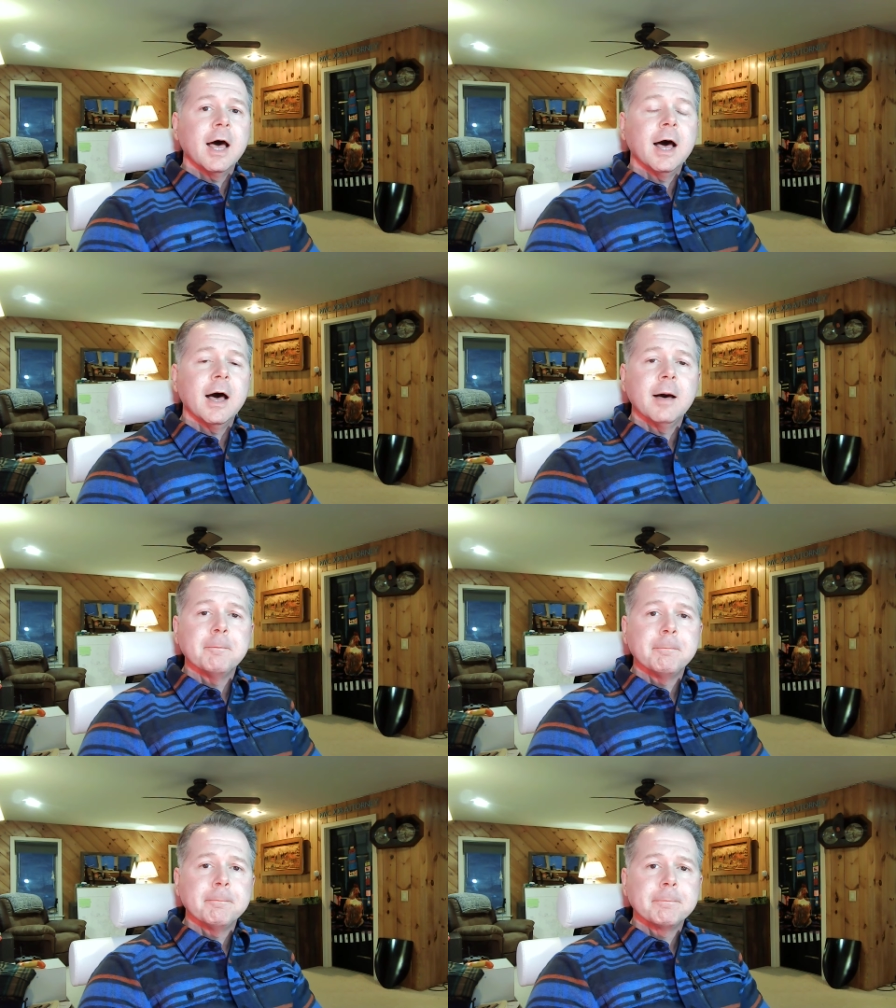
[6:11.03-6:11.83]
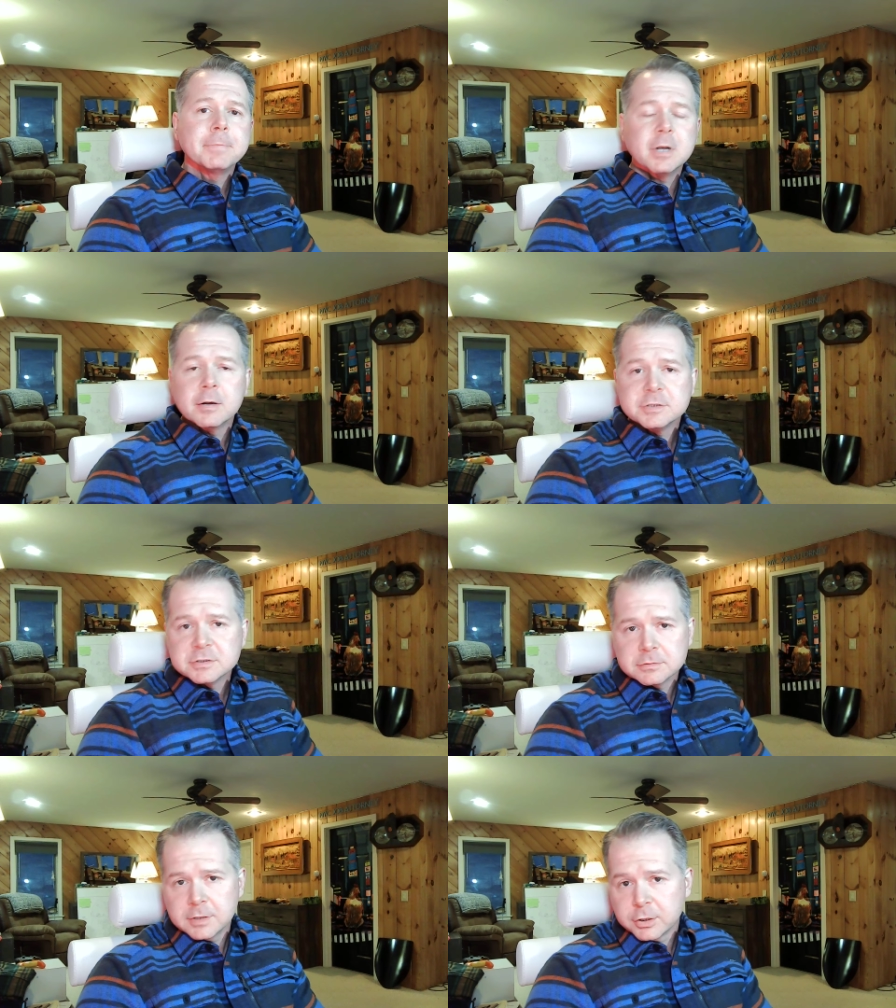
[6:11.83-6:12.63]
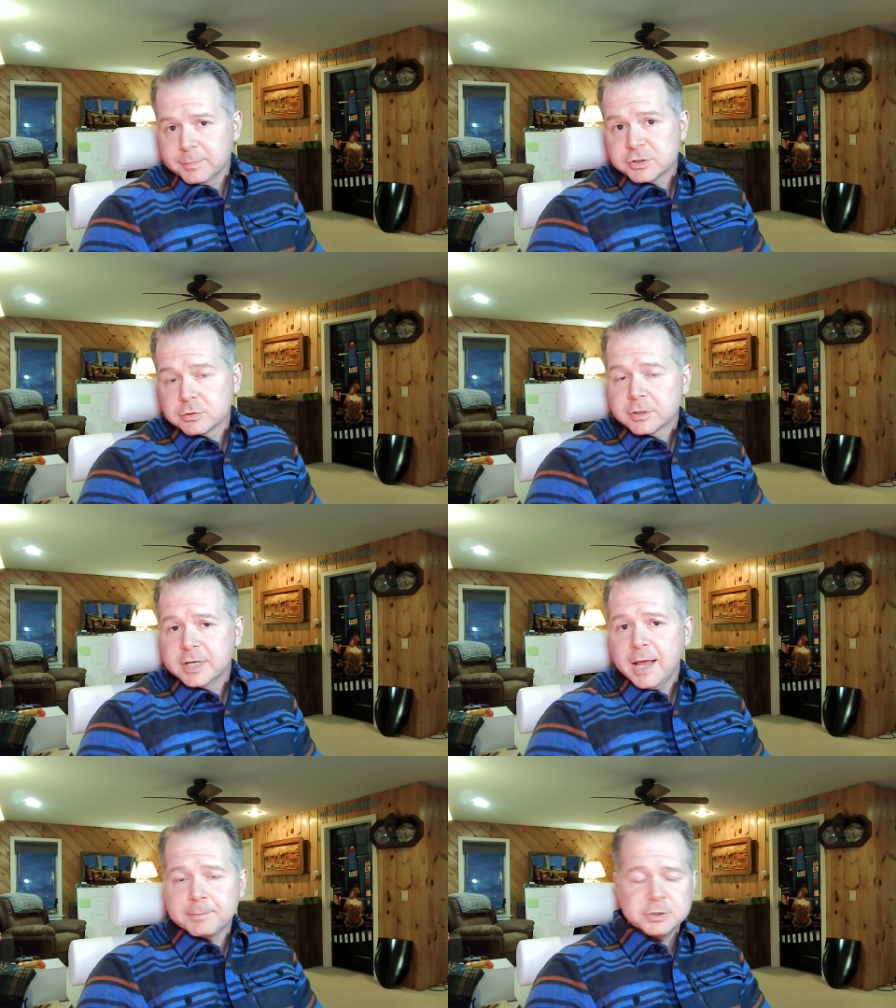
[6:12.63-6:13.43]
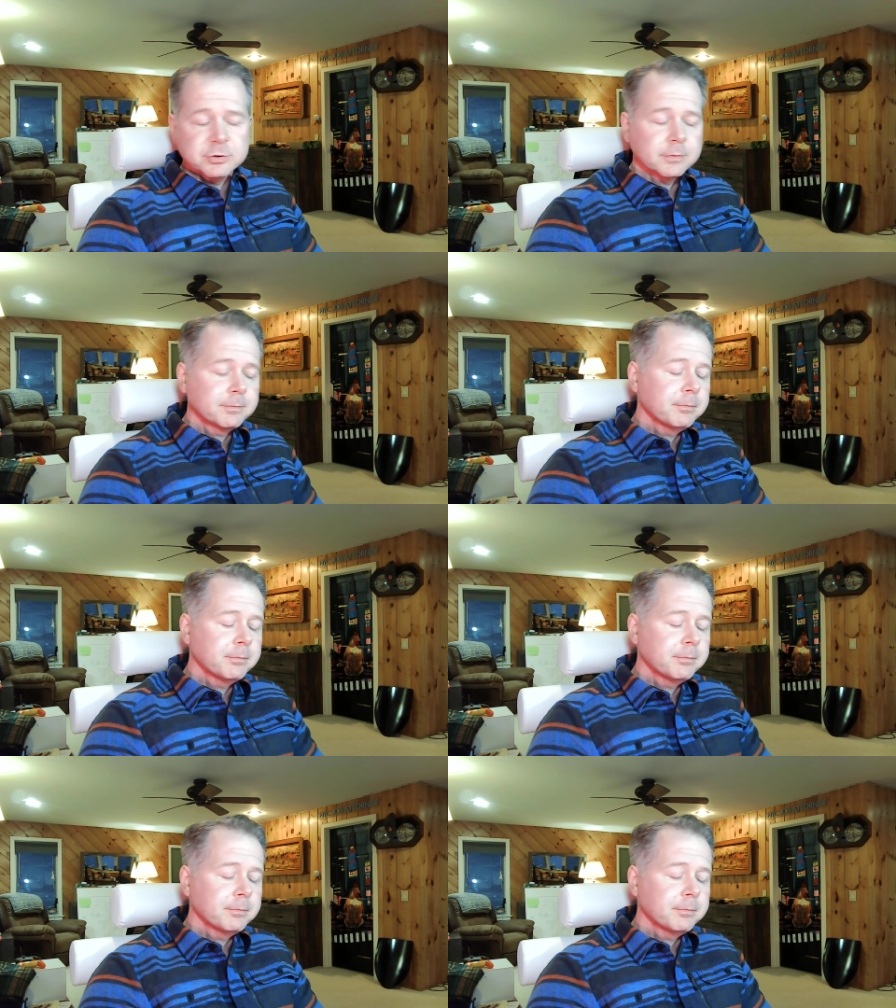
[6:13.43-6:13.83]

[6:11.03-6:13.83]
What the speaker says: You know, it could be true, it could not be true.